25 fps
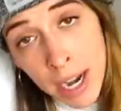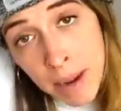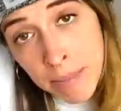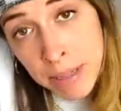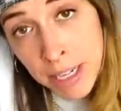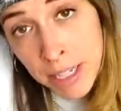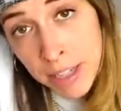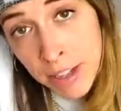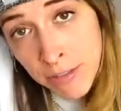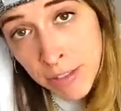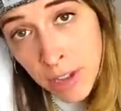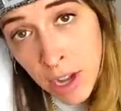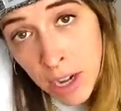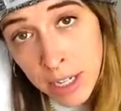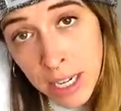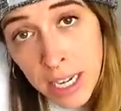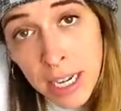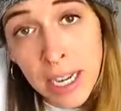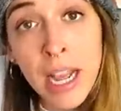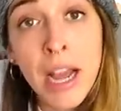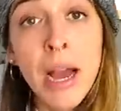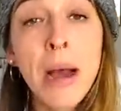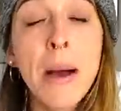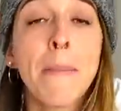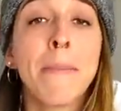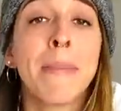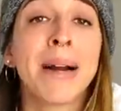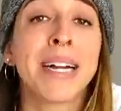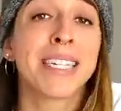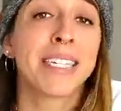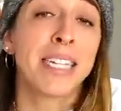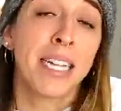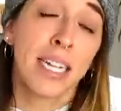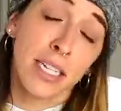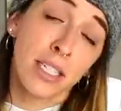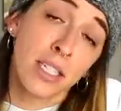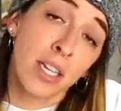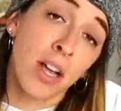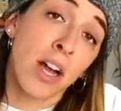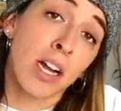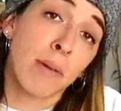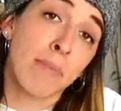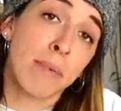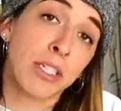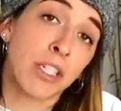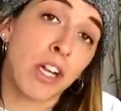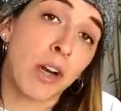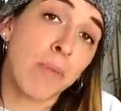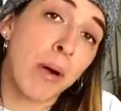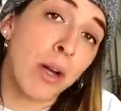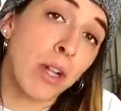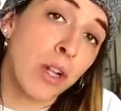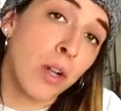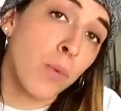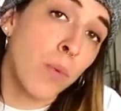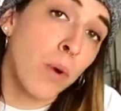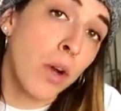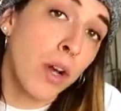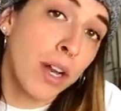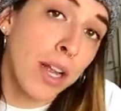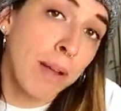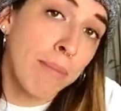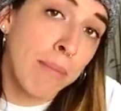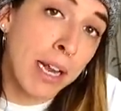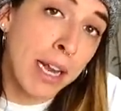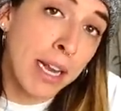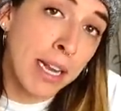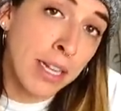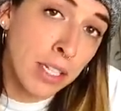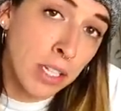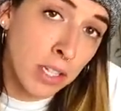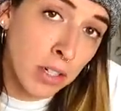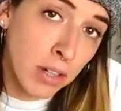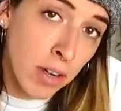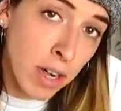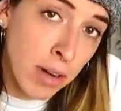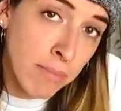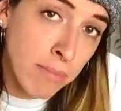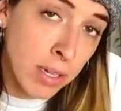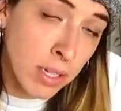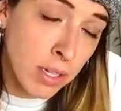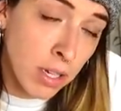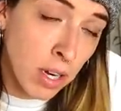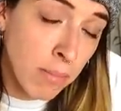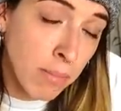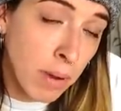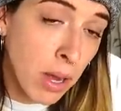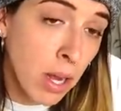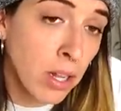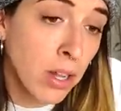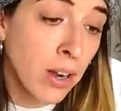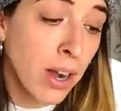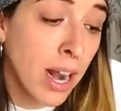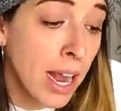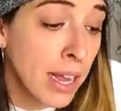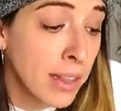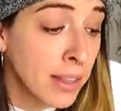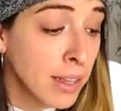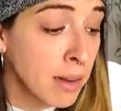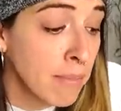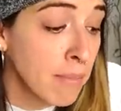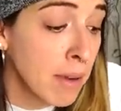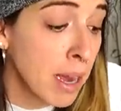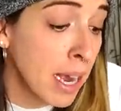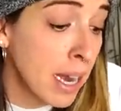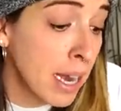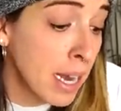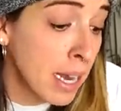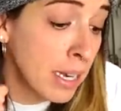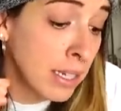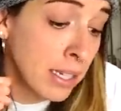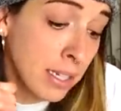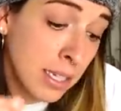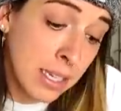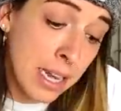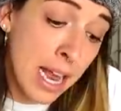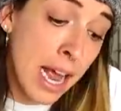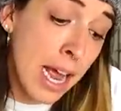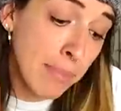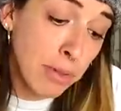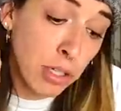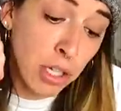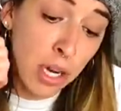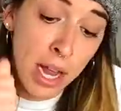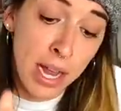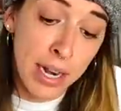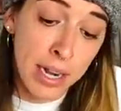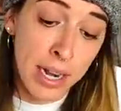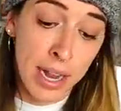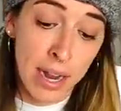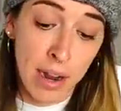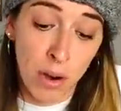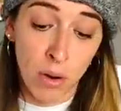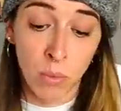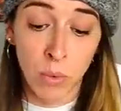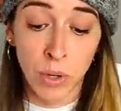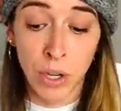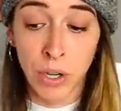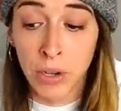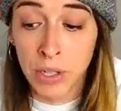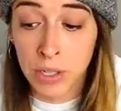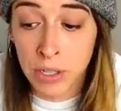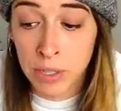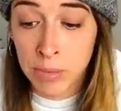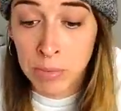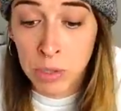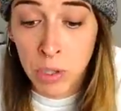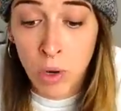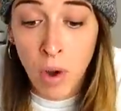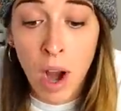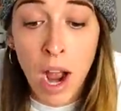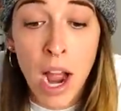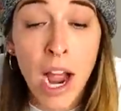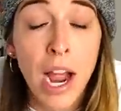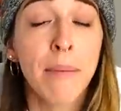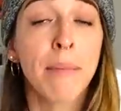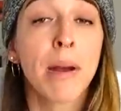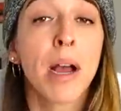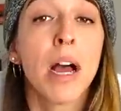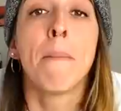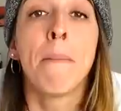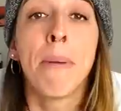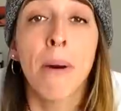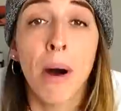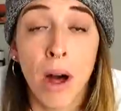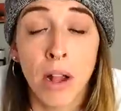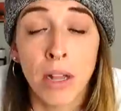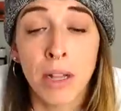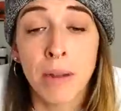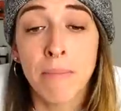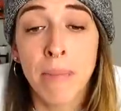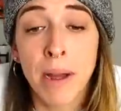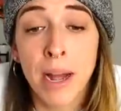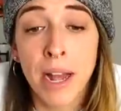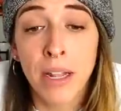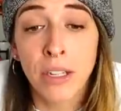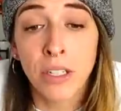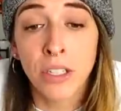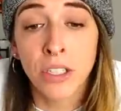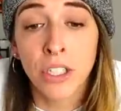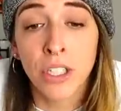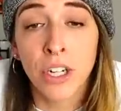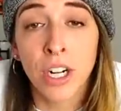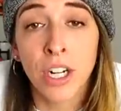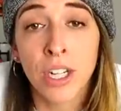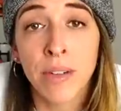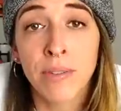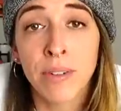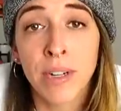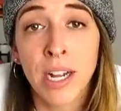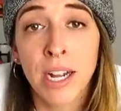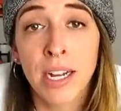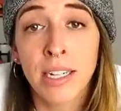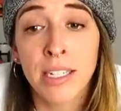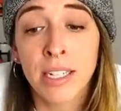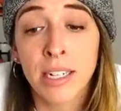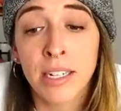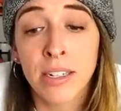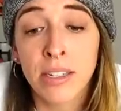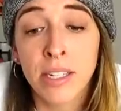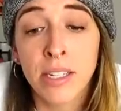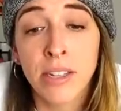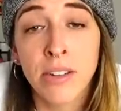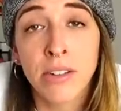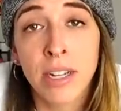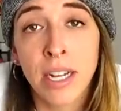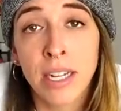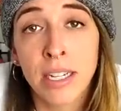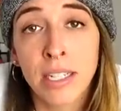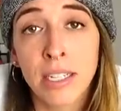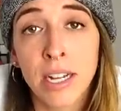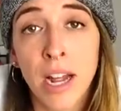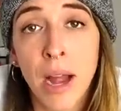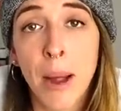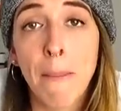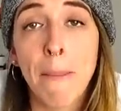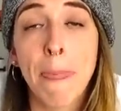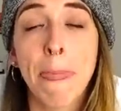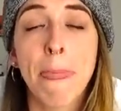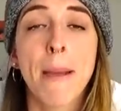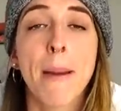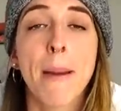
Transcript: am daily vlogging, my TikTok, MissRBaller1, and my Instagram, MissRBaller, and then my Snapchat now where you can subscribe. Ballin Ballinger. I love you guys and I'll see you next time.